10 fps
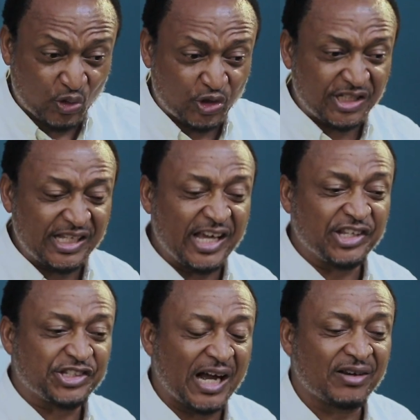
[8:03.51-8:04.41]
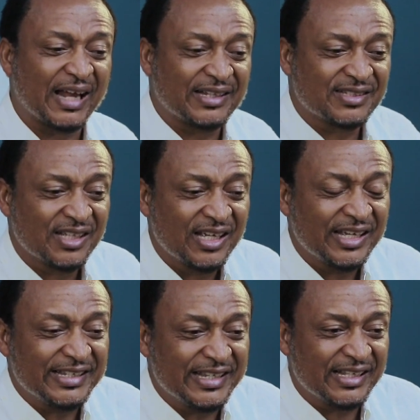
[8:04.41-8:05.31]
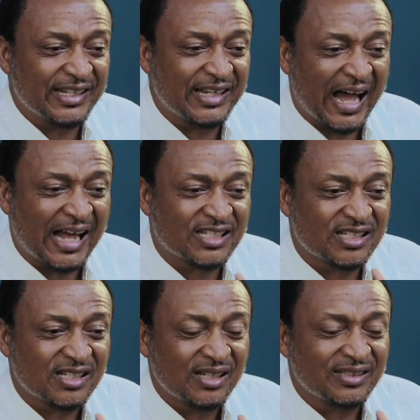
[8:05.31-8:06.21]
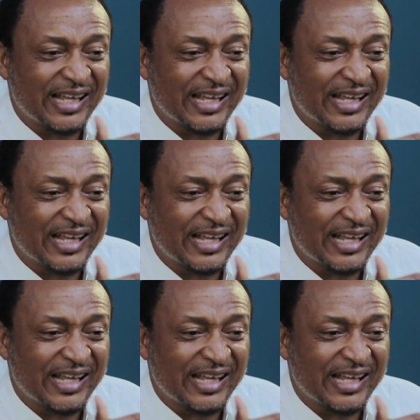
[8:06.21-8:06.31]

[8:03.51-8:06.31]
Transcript: So you see, a child that has